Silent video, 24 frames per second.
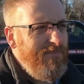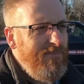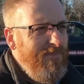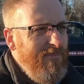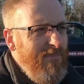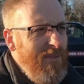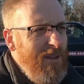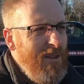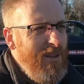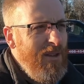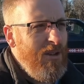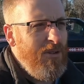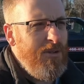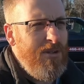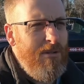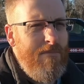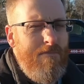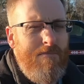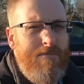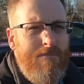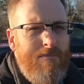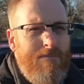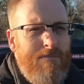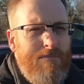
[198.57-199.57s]
you know,
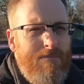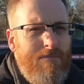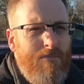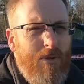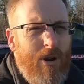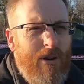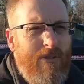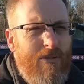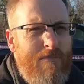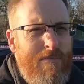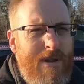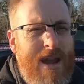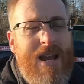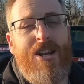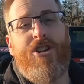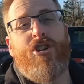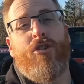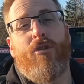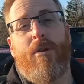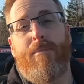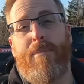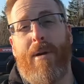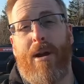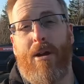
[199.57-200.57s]
some whatever major
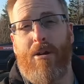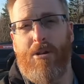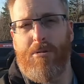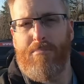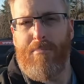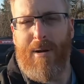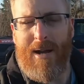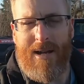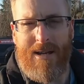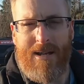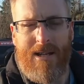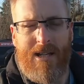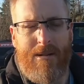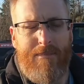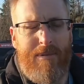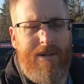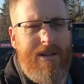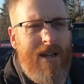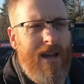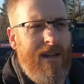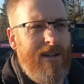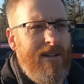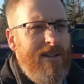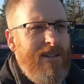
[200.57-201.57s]
repairs might need to be
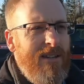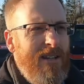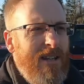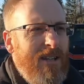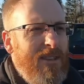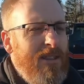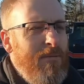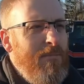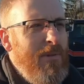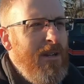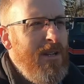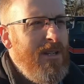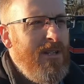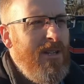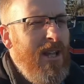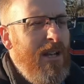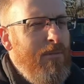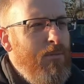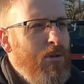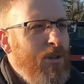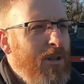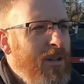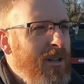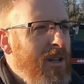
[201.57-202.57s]
done to get them in a
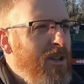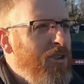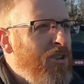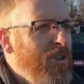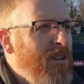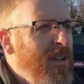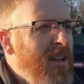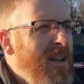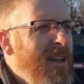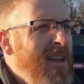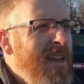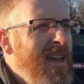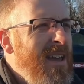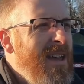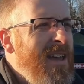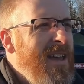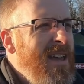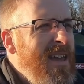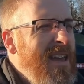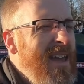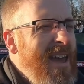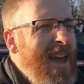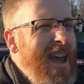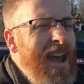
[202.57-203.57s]
sellable condition.
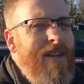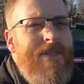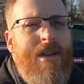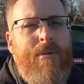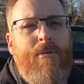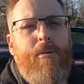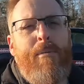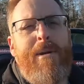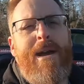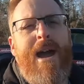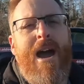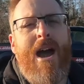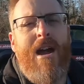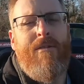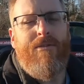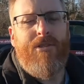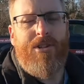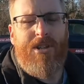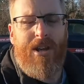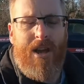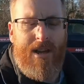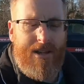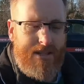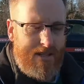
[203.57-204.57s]
And then we'll be
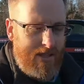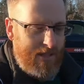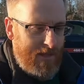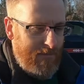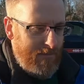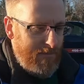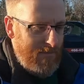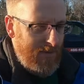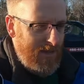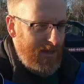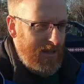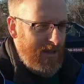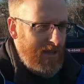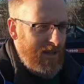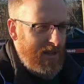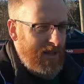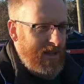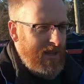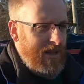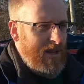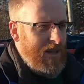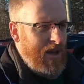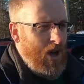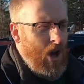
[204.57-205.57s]
advertising them
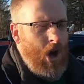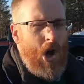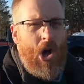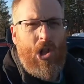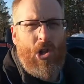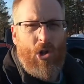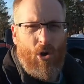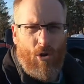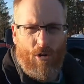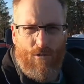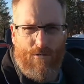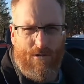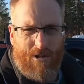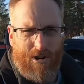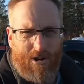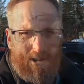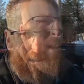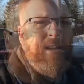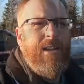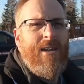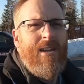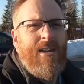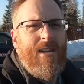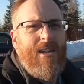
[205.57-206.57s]
all over.
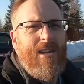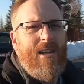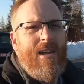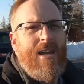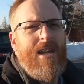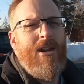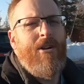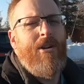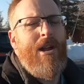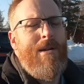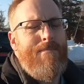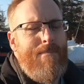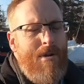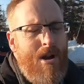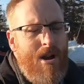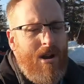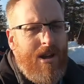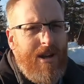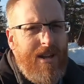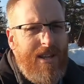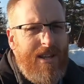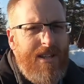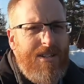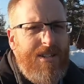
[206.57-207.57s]
Internet
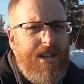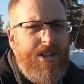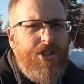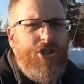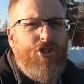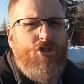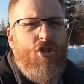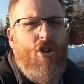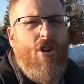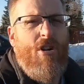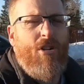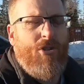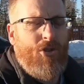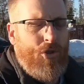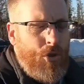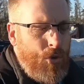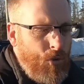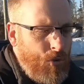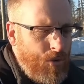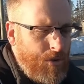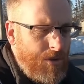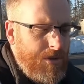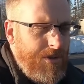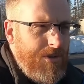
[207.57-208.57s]
marketing is a strong
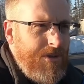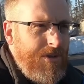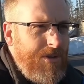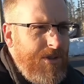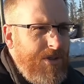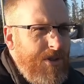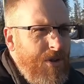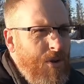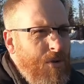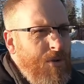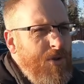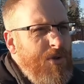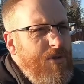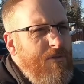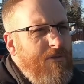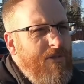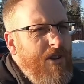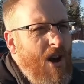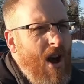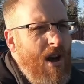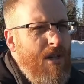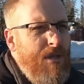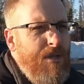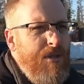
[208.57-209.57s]
tool, so you've
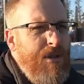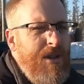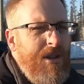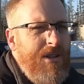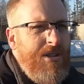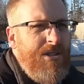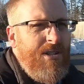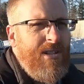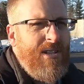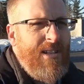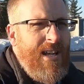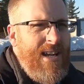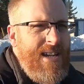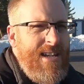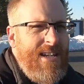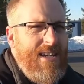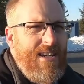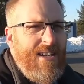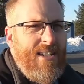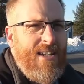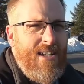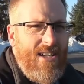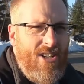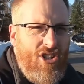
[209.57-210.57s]
got things like
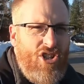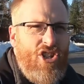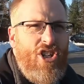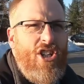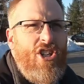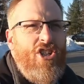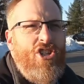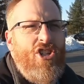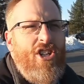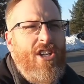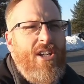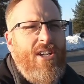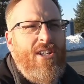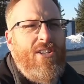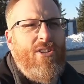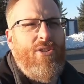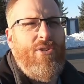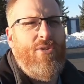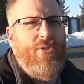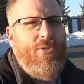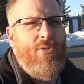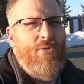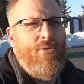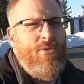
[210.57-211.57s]
Kijiji
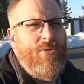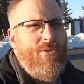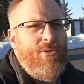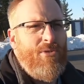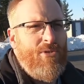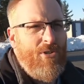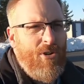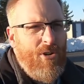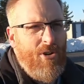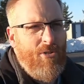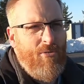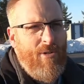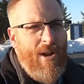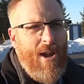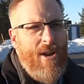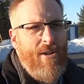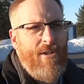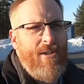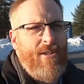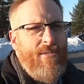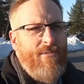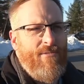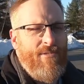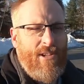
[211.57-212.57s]
to turn around
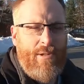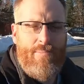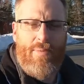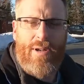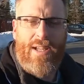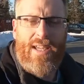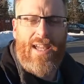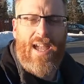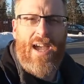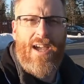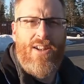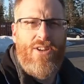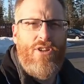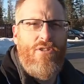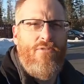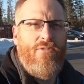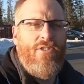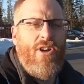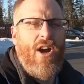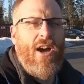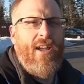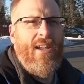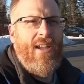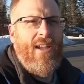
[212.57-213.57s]
and flip it again. You've got